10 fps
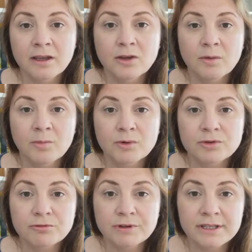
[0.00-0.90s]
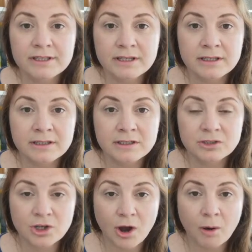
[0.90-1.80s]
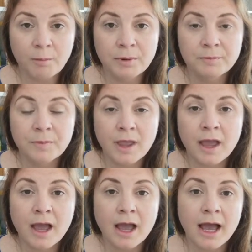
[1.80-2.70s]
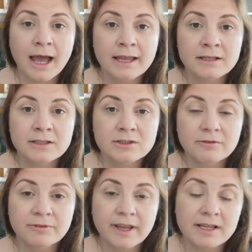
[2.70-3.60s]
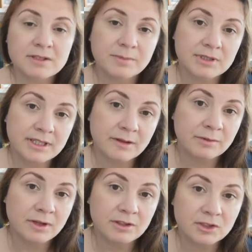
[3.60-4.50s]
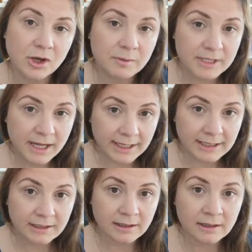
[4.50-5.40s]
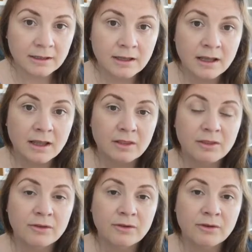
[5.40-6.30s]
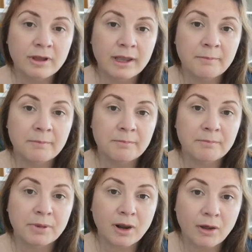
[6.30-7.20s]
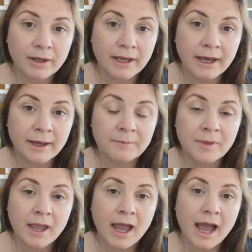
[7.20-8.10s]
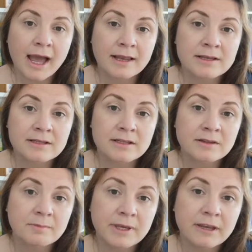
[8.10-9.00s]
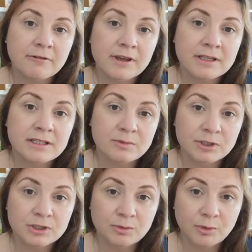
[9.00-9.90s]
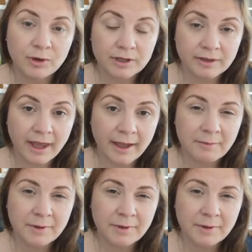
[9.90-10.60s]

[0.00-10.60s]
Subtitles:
your most recent job, and don't forget to put down the job title, the employer and the period in which you work there.